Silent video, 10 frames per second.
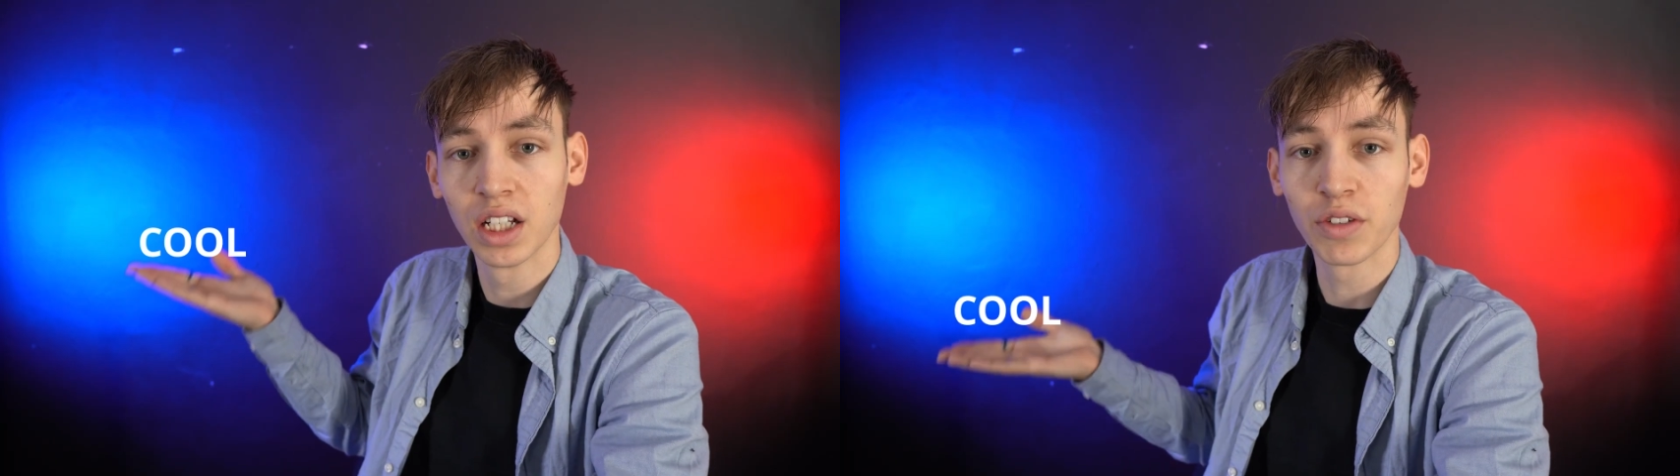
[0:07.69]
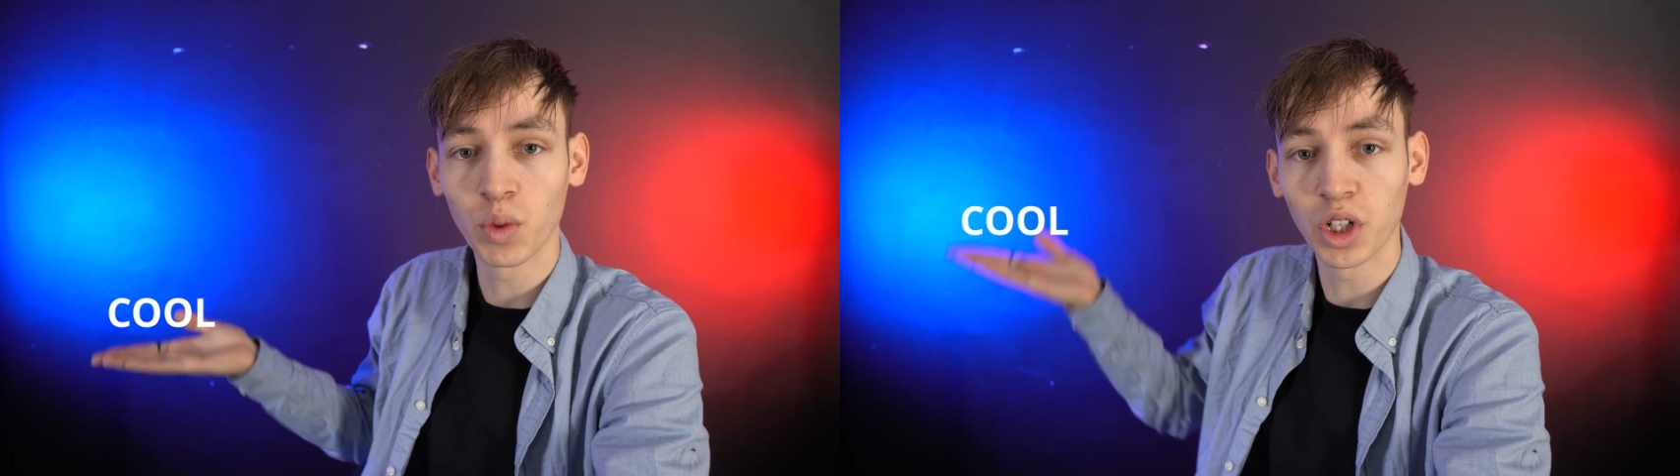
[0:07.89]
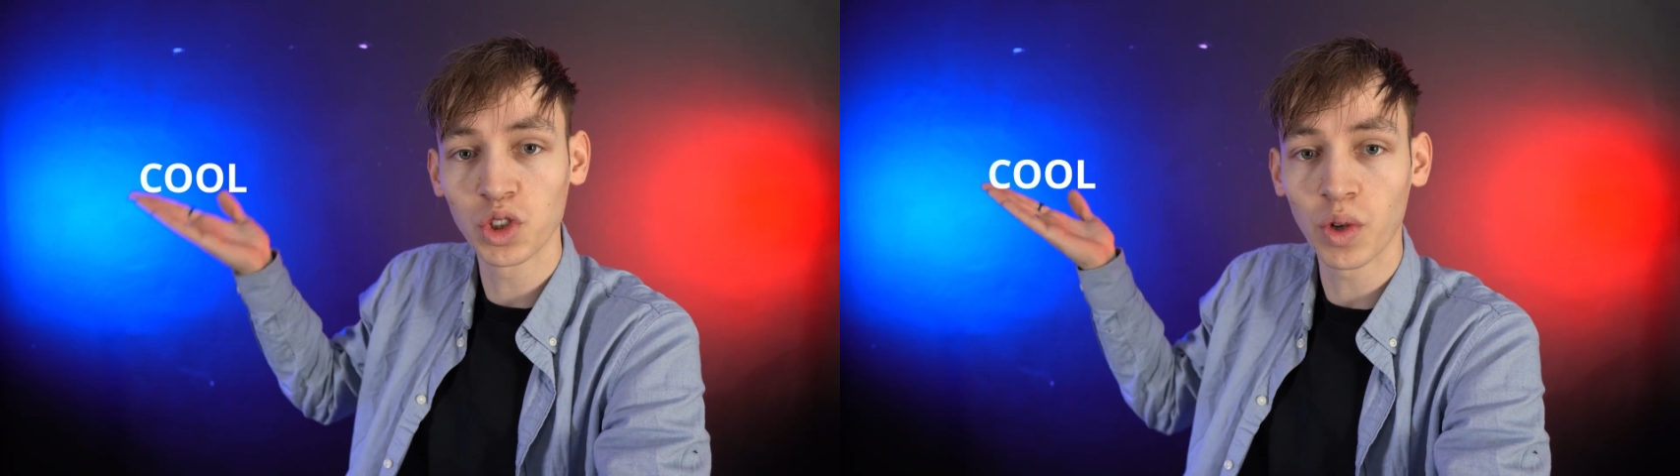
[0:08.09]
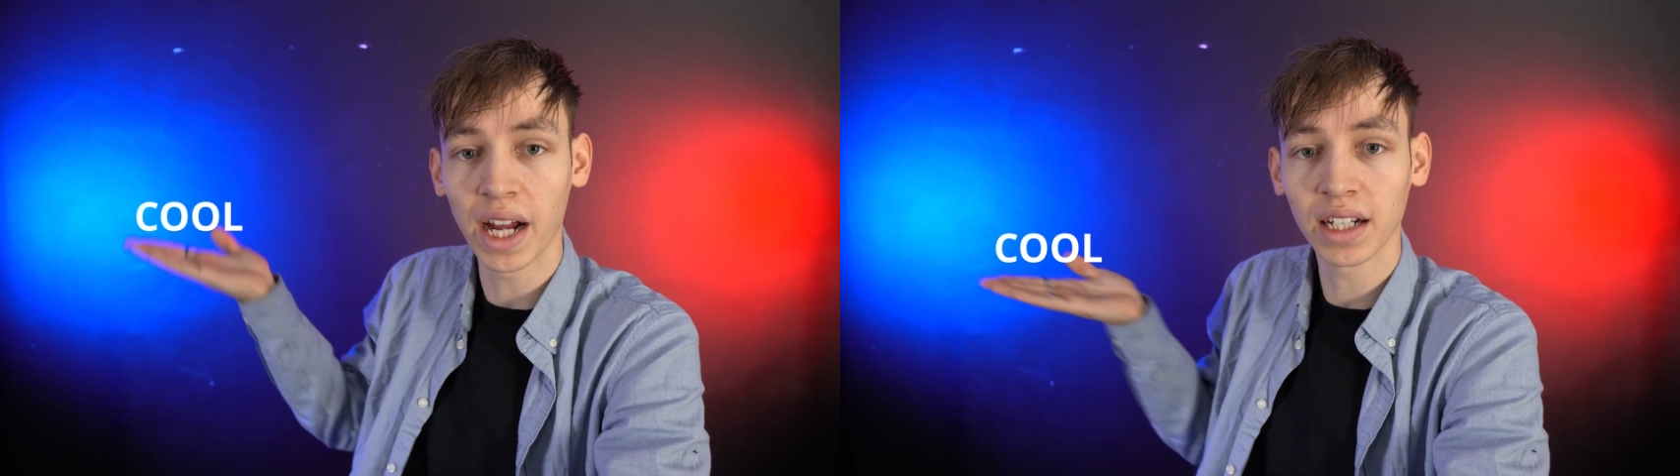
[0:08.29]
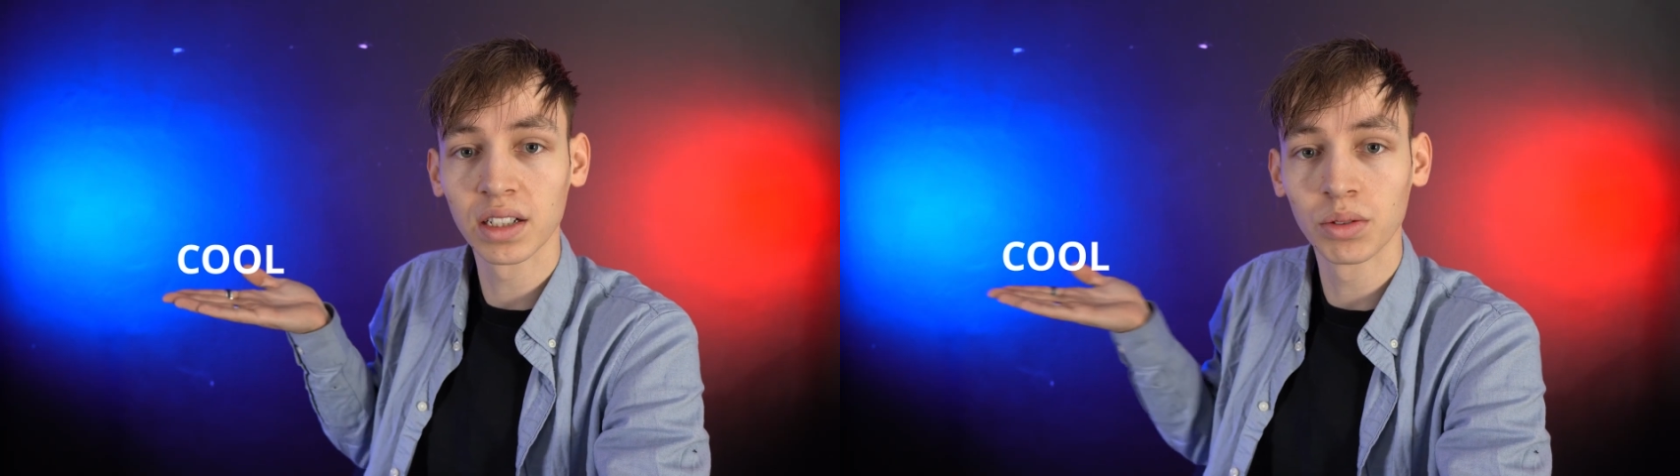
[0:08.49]
If you want a
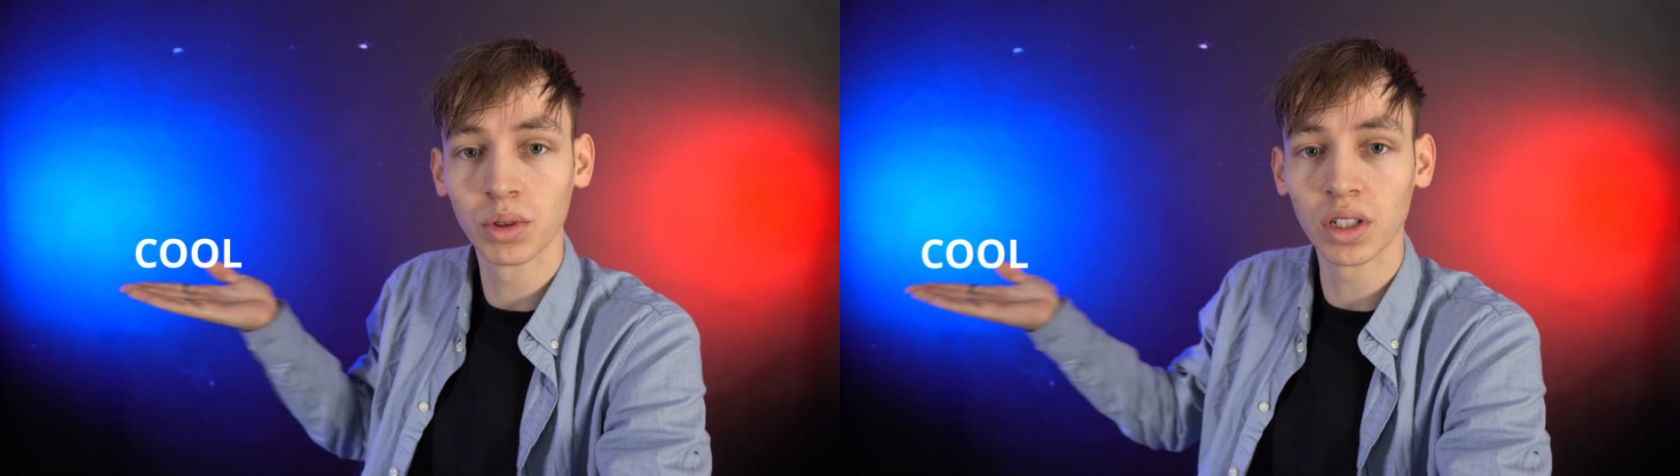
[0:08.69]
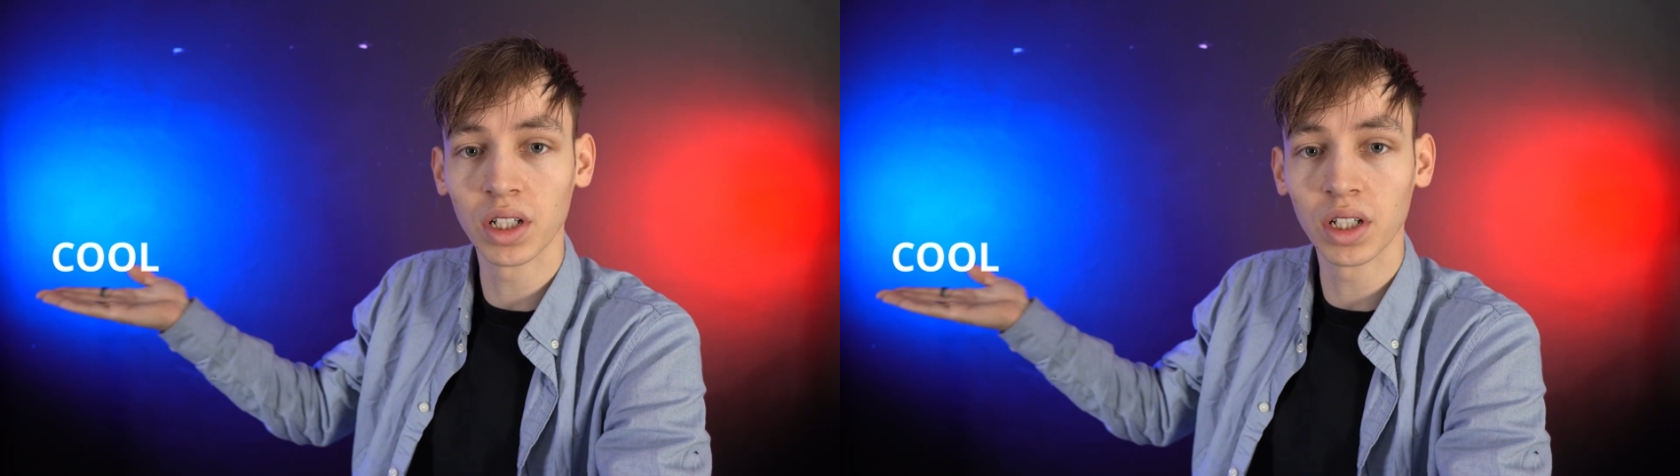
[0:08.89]
track, well,